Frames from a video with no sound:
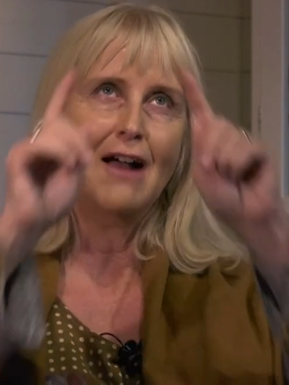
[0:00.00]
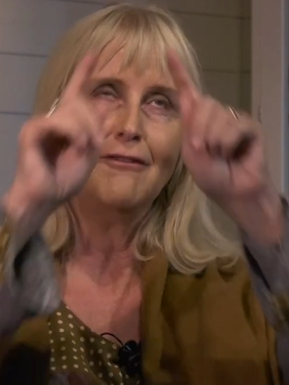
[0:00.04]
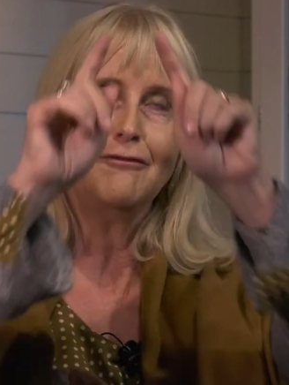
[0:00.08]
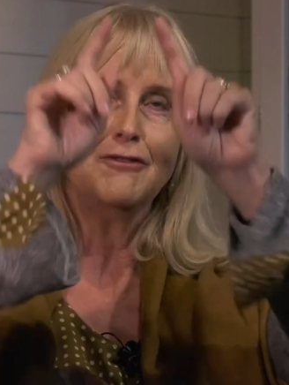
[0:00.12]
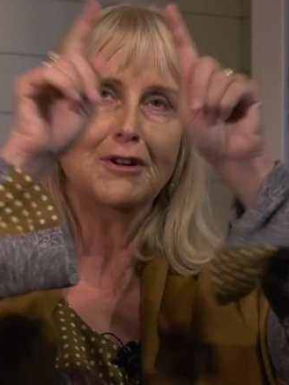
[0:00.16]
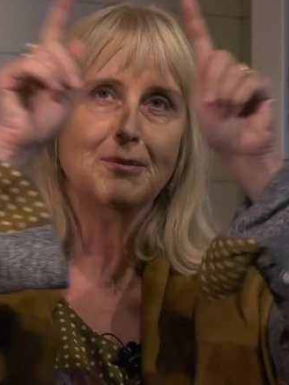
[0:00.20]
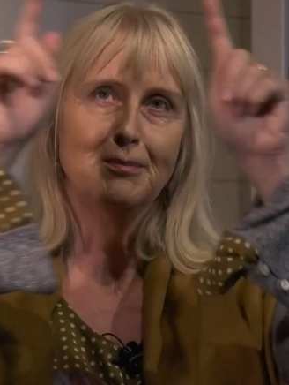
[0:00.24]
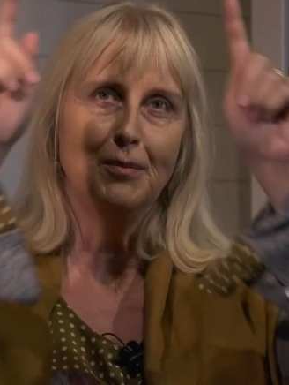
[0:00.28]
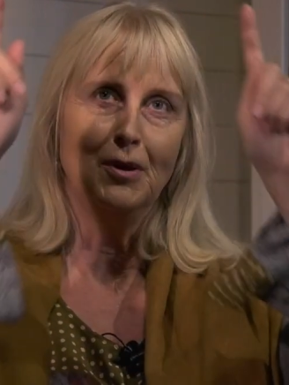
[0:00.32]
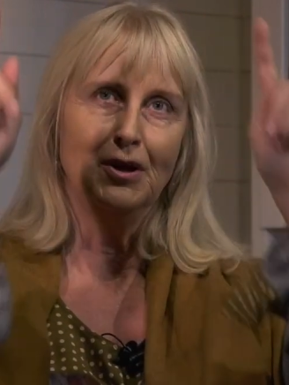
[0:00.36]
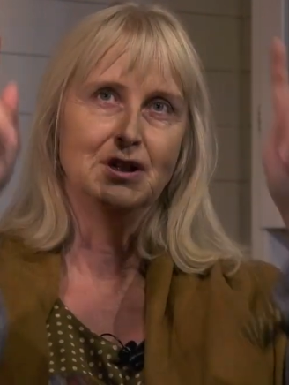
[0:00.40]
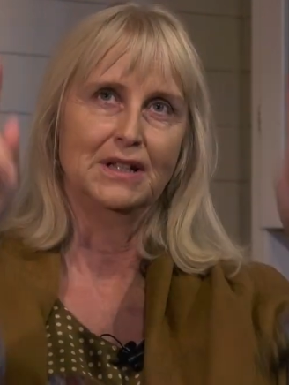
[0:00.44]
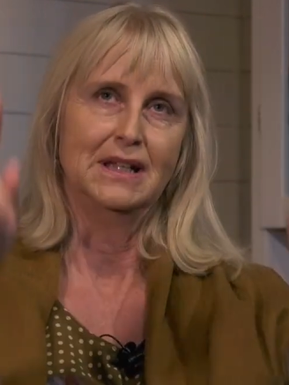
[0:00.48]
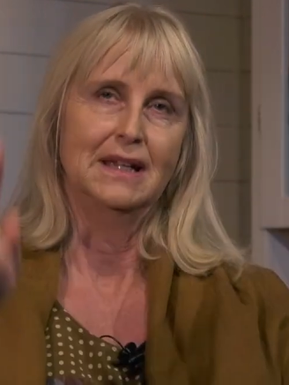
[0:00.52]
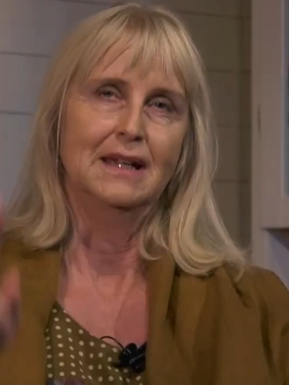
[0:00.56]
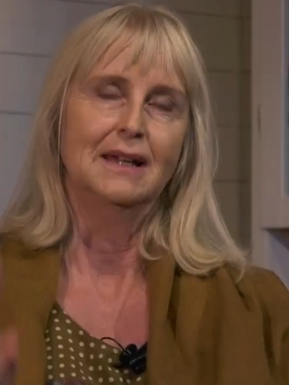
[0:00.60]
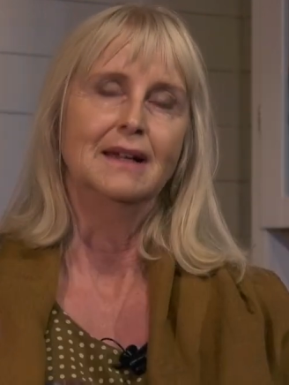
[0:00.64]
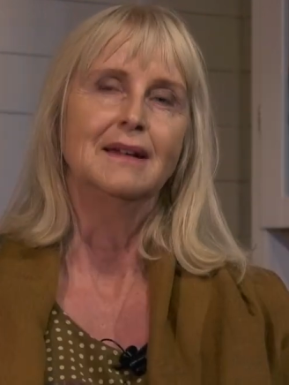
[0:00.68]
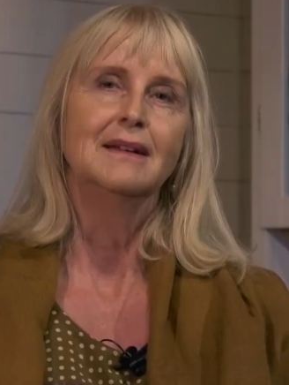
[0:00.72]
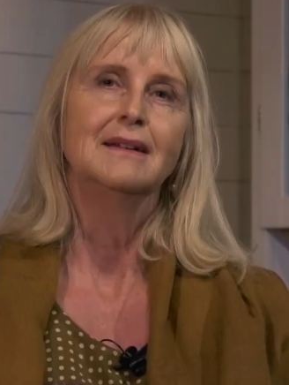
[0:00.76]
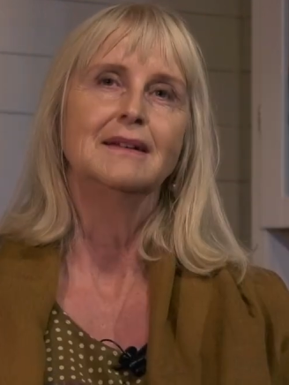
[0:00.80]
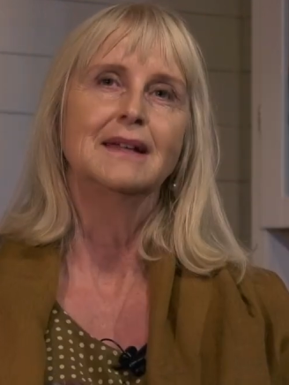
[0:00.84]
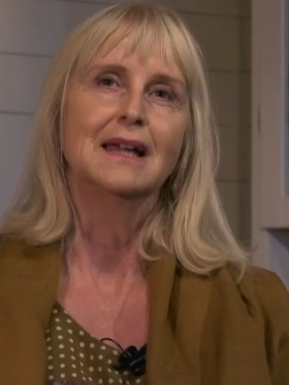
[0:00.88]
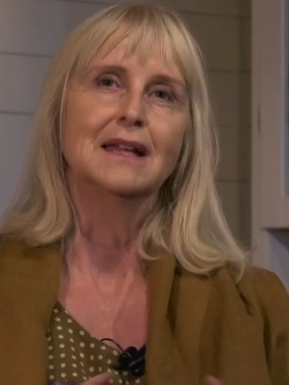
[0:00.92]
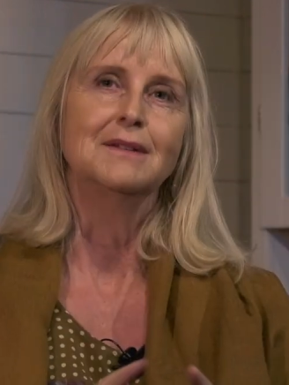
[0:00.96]

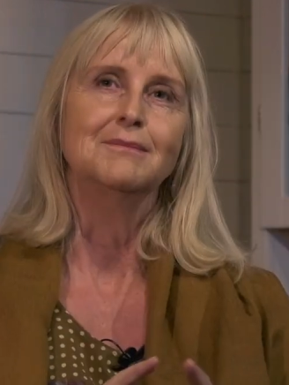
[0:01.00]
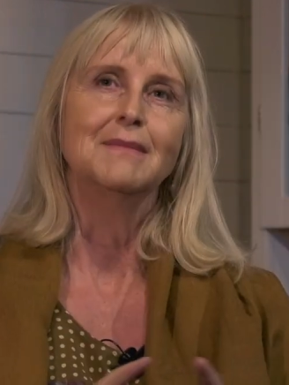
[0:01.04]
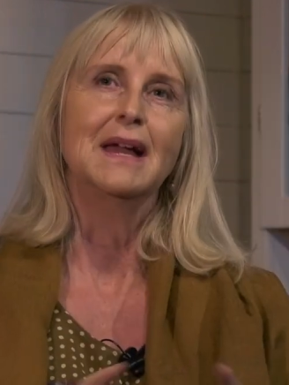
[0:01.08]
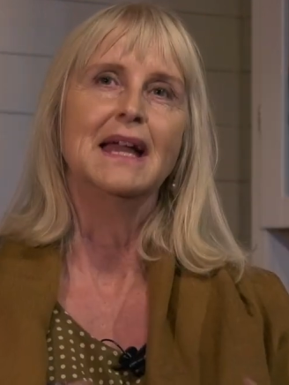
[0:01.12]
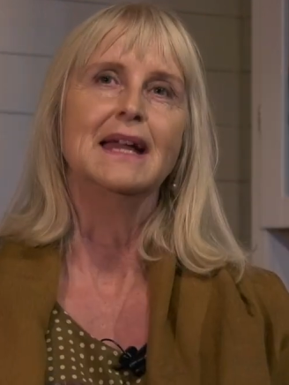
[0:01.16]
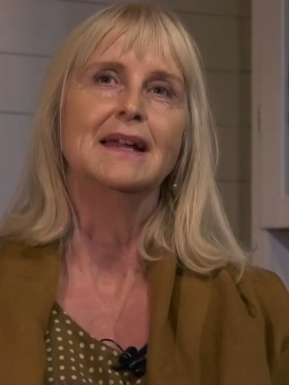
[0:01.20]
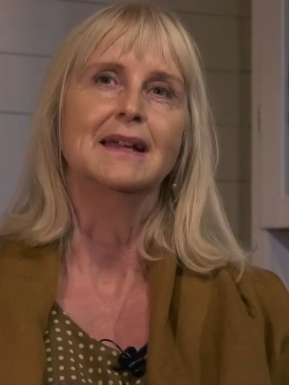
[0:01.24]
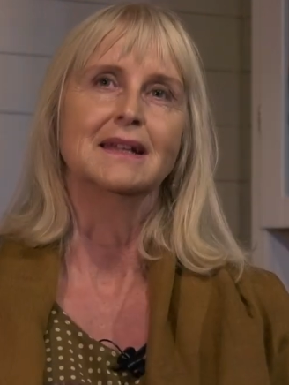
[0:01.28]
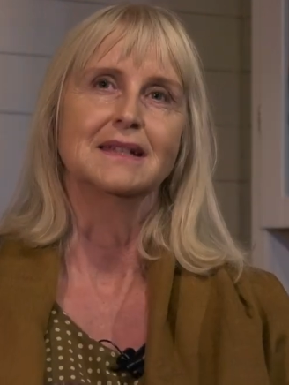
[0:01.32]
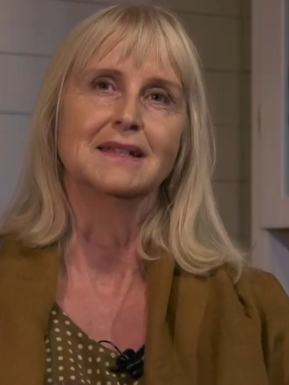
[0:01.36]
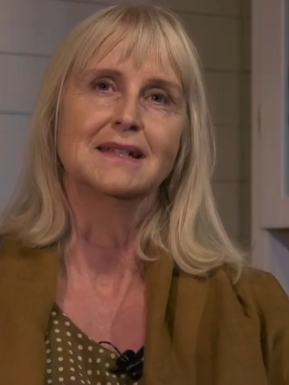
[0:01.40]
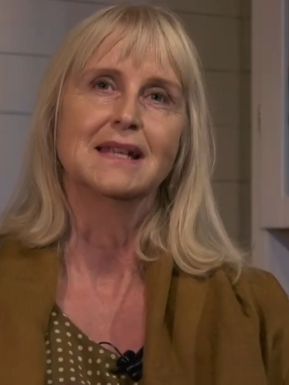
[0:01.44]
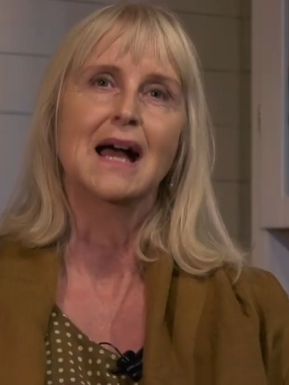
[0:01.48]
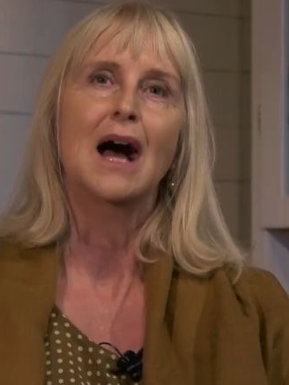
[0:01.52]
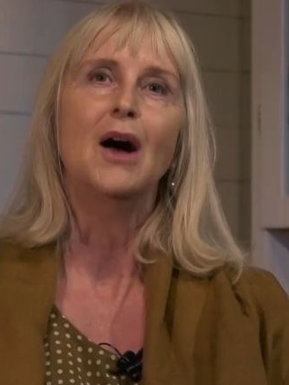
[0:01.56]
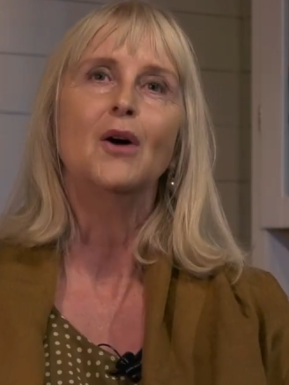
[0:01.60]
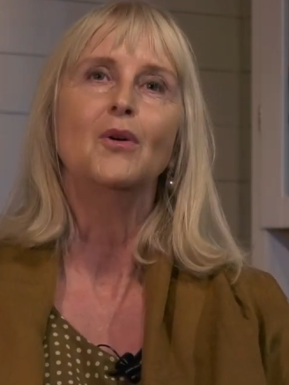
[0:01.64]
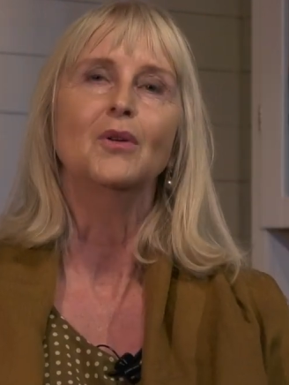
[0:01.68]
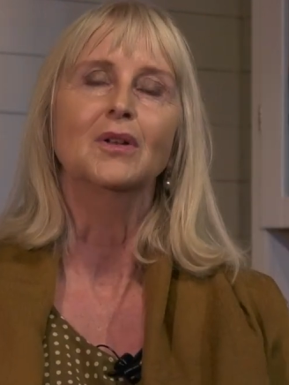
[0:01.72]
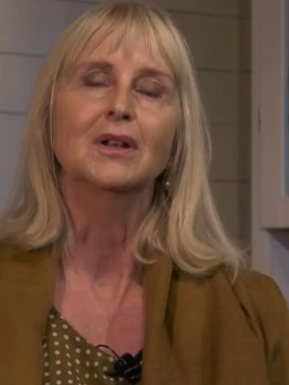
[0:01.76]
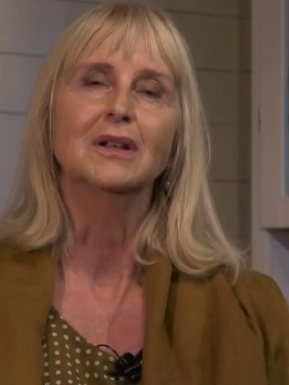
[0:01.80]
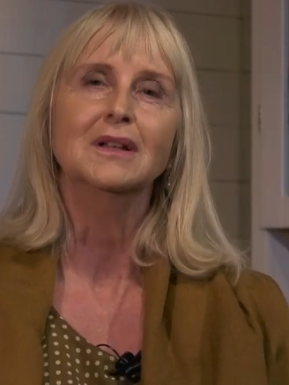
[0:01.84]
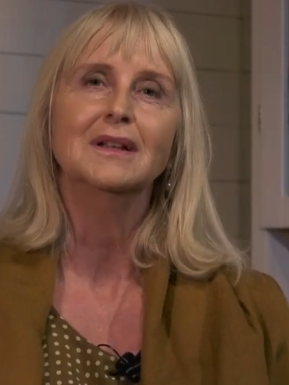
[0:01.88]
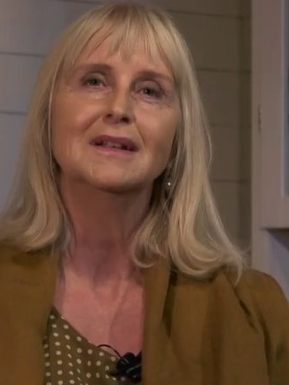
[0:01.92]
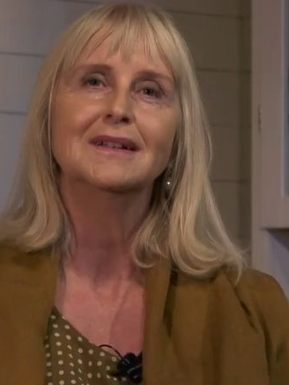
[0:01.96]
everybody can make a
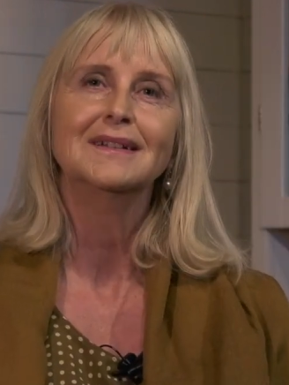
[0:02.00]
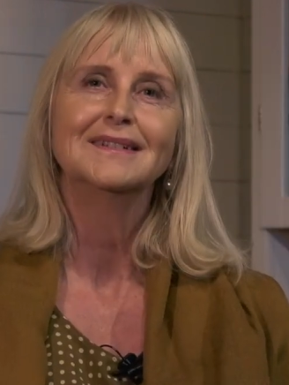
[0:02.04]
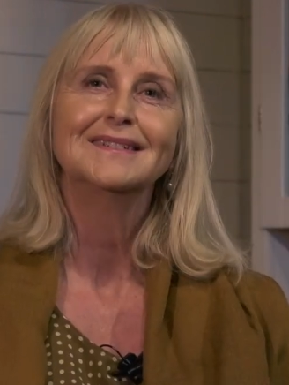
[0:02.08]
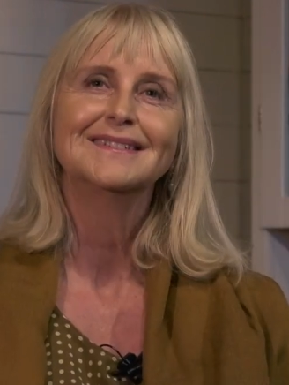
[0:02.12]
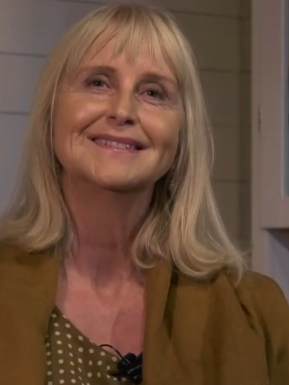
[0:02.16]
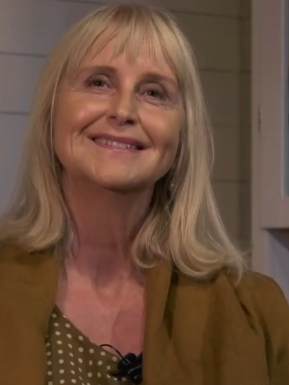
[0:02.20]
towel.